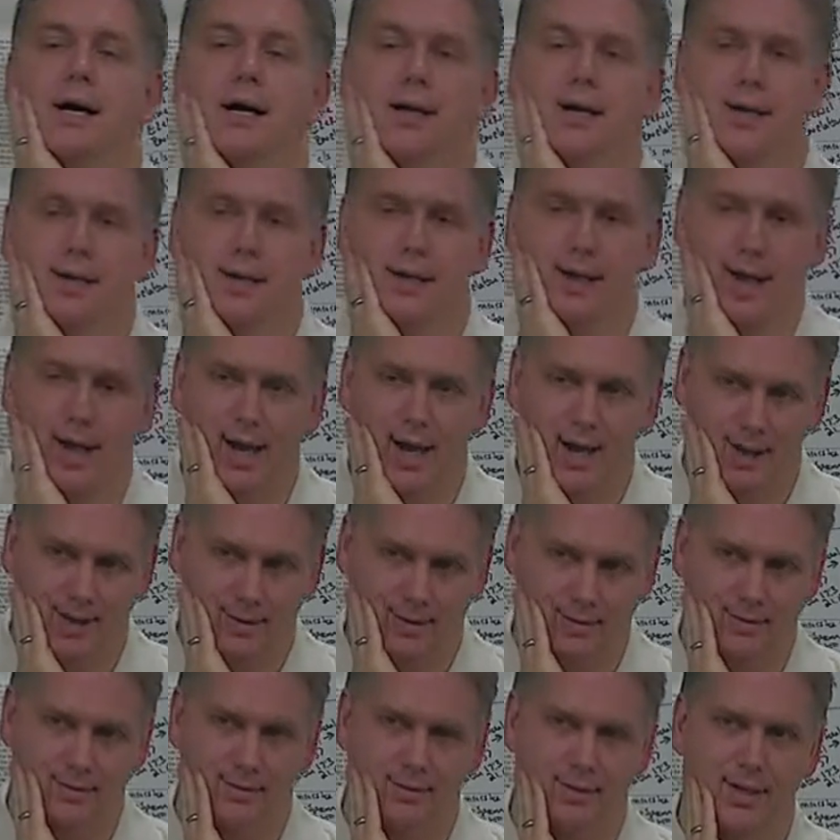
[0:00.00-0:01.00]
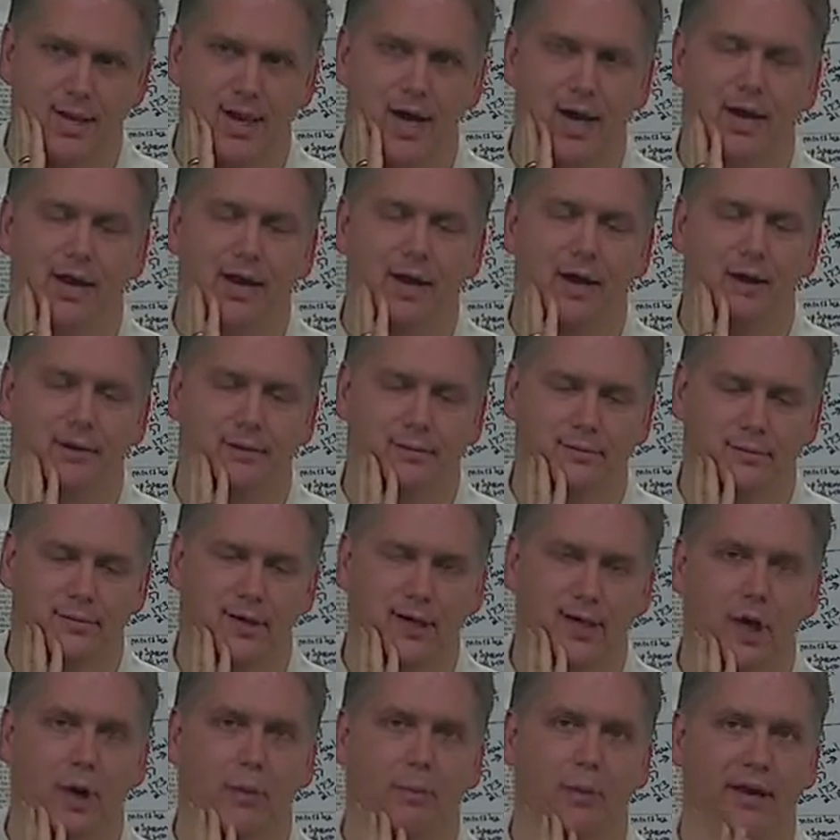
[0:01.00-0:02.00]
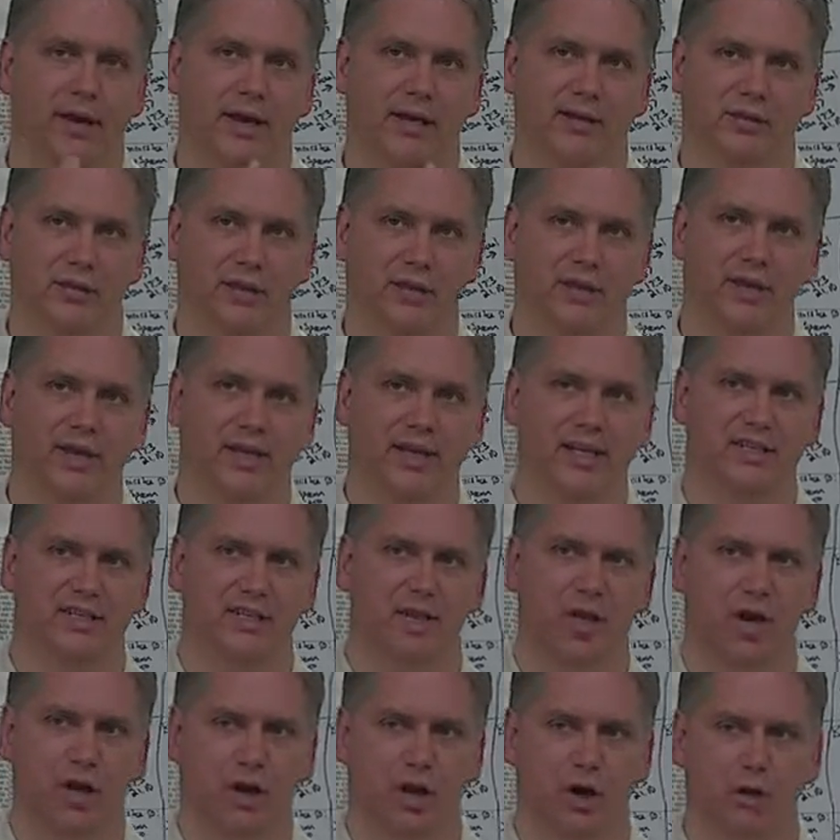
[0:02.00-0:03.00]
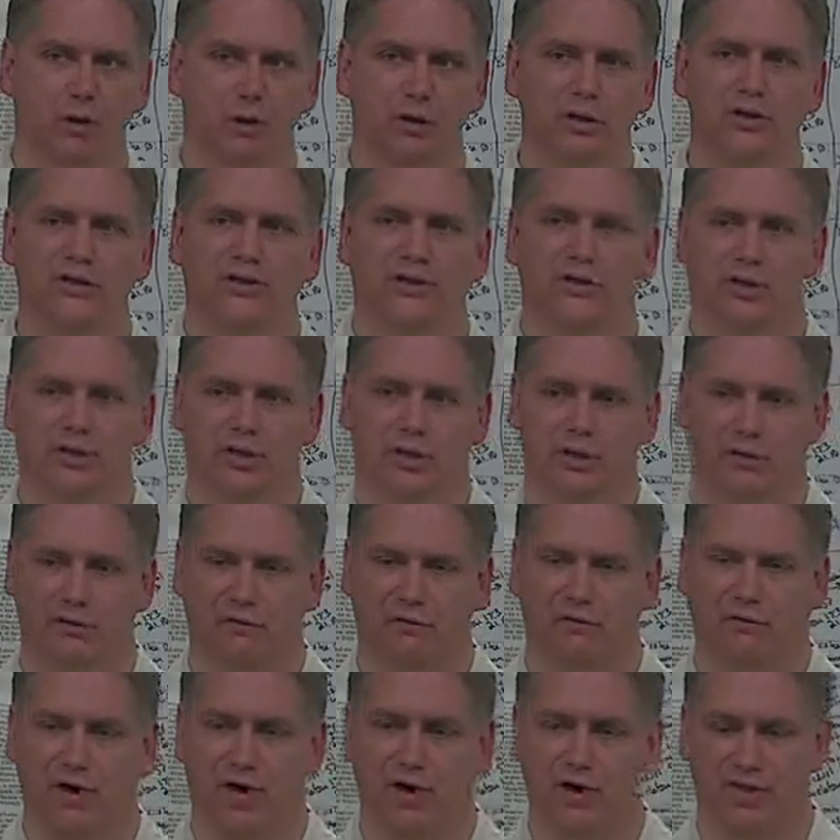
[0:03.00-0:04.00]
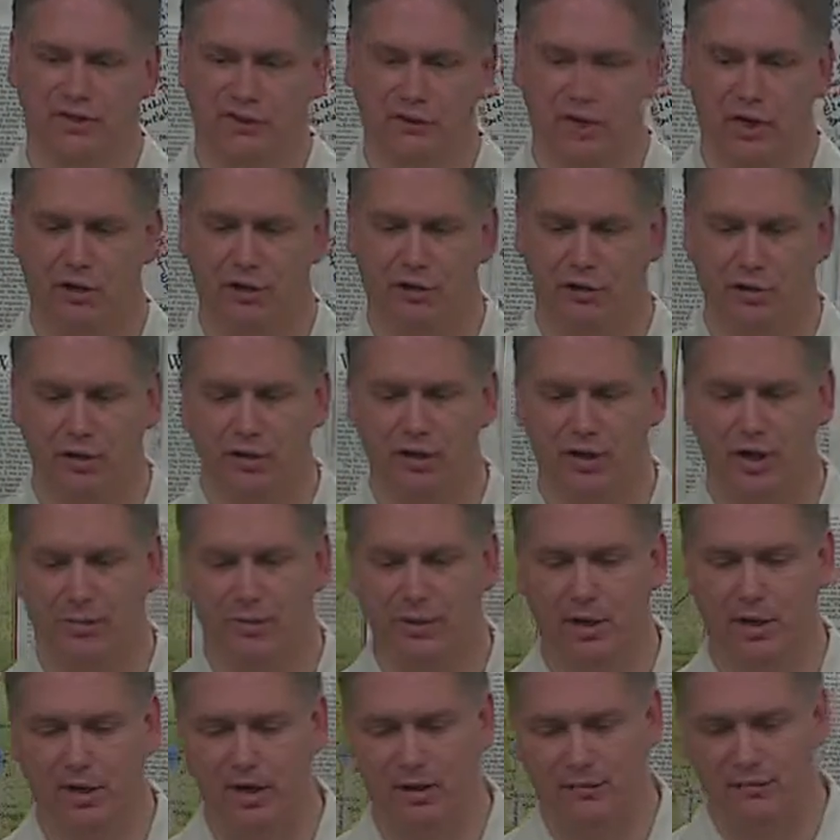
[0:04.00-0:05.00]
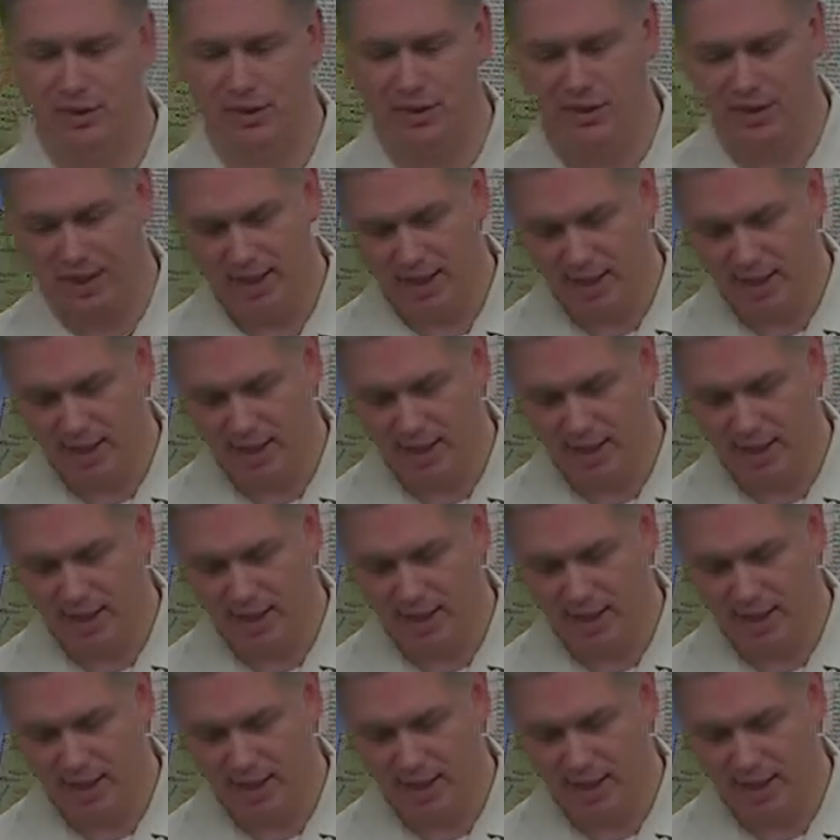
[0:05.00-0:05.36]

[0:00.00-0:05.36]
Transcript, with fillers: Yeah, yeah, I know. I know. But here's the thing he's not called Lucifer until he fall. He's called the anointed cherub that covereth.